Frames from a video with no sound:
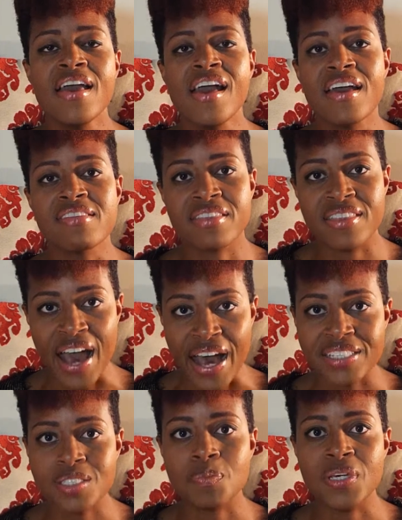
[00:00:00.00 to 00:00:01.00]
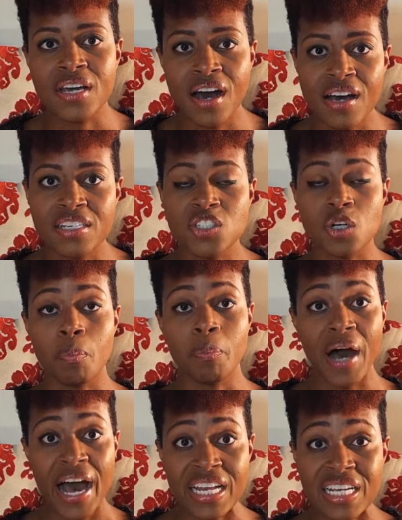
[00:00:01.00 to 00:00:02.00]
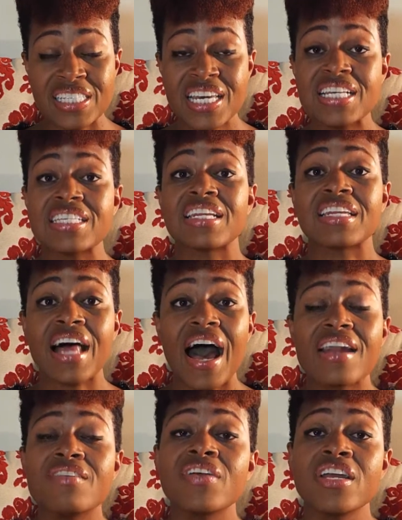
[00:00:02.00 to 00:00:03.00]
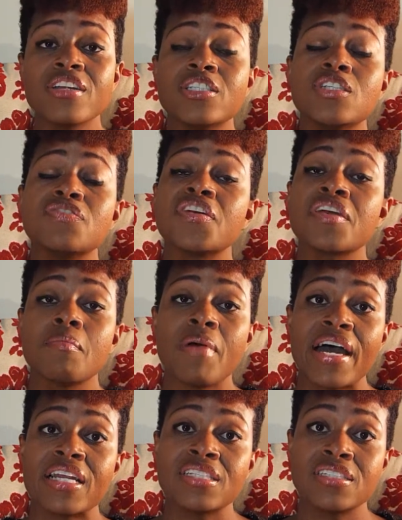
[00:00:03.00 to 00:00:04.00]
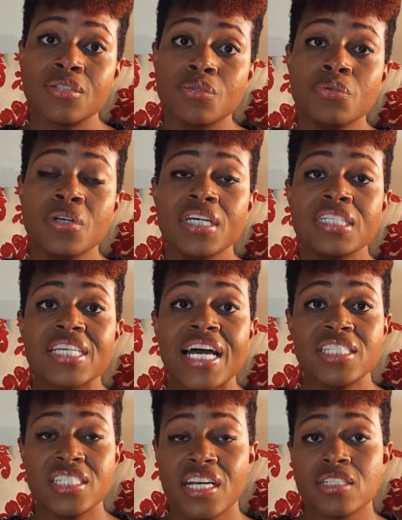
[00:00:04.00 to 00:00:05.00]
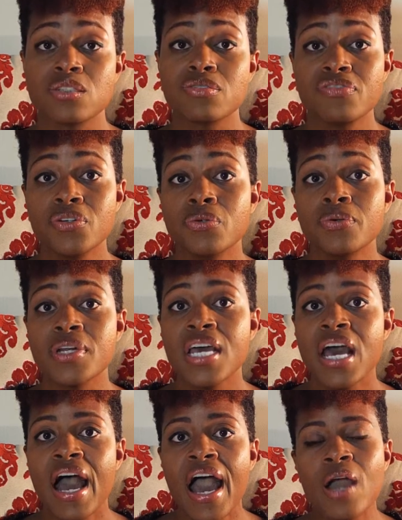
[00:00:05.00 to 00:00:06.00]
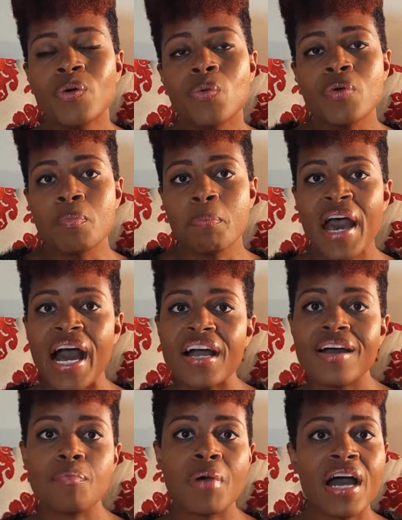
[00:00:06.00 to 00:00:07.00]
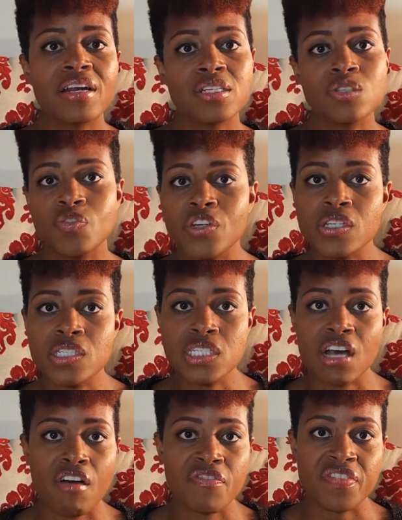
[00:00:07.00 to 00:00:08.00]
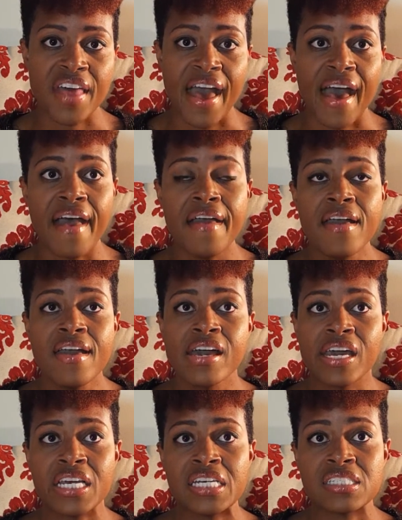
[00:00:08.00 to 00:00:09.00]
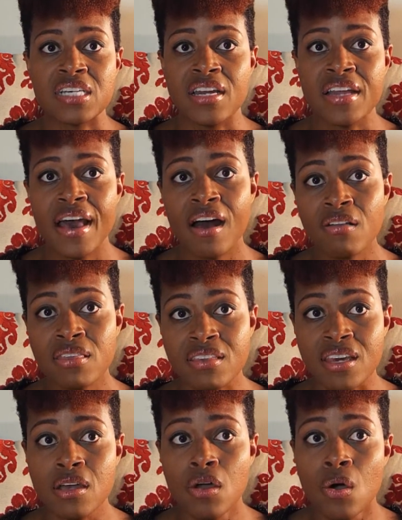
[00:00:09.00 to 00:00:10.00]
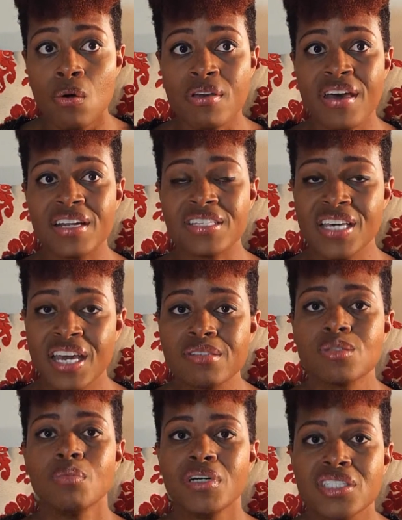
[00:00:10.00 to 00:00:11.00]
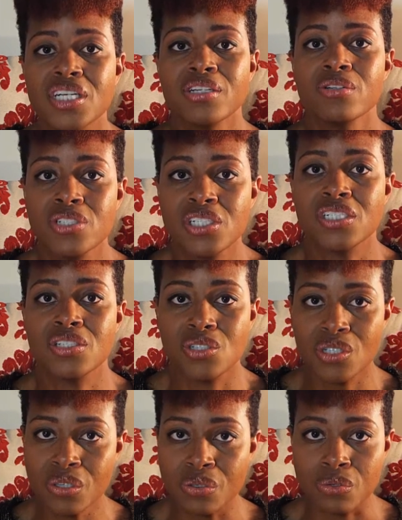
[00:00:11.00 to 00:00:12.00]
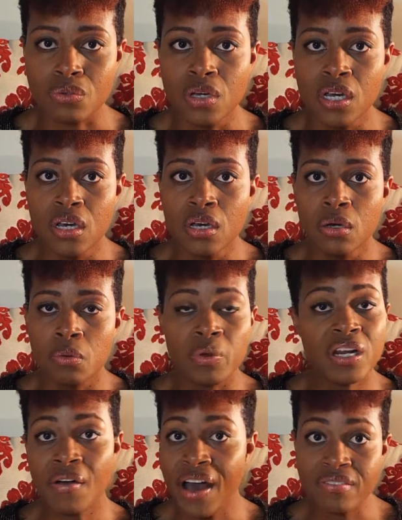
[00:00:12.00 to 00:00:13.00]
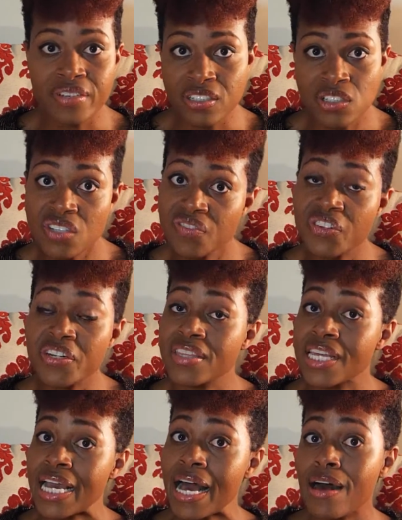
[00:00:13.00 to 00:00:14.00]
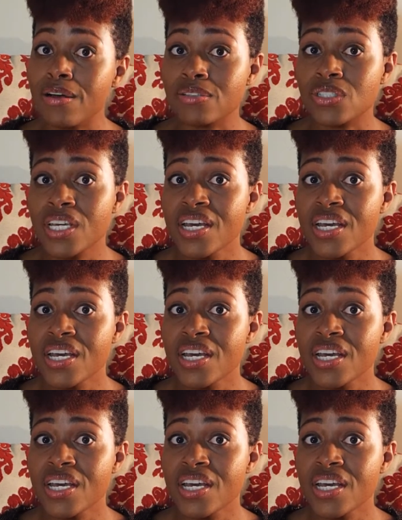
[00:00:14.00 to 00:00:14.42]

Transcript: And that's because your body, it takes a lot of energy for your body to digest food. And when we pack our bodies full of stuff that is unhealthy or that it takes so much energy to do, we don't have energy for anything else.